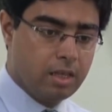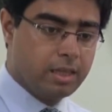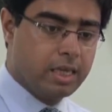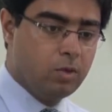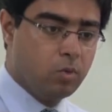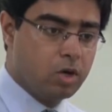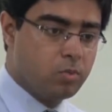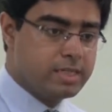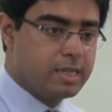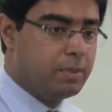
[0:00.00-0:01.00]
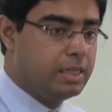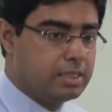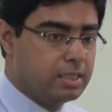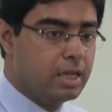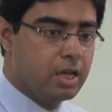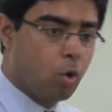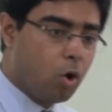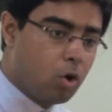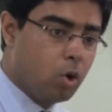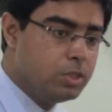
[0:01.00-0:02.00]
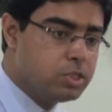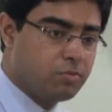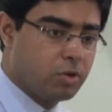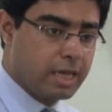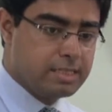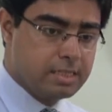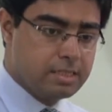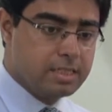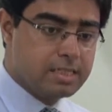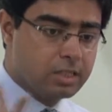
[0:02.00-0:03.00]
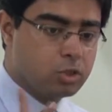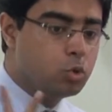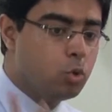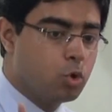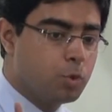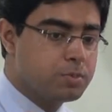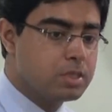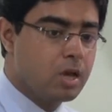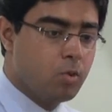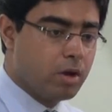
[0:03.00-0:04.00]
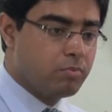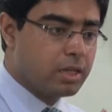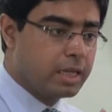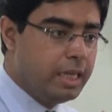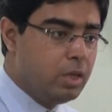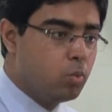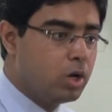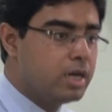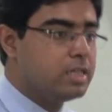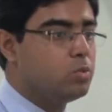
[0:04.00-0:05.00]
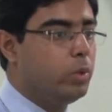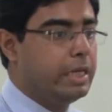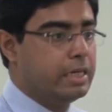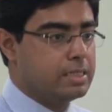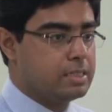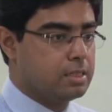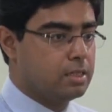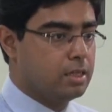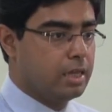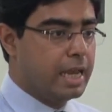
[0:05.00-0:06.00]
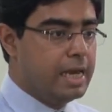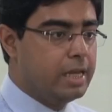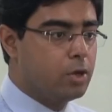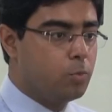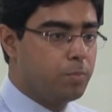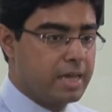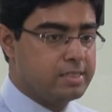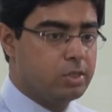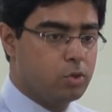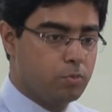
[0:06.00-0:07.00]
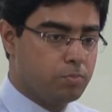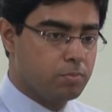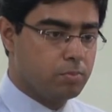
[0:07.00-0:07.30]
the key word was debility. Also for acids, these are the two groups where the key word is weakness. Kaylee group, acid group.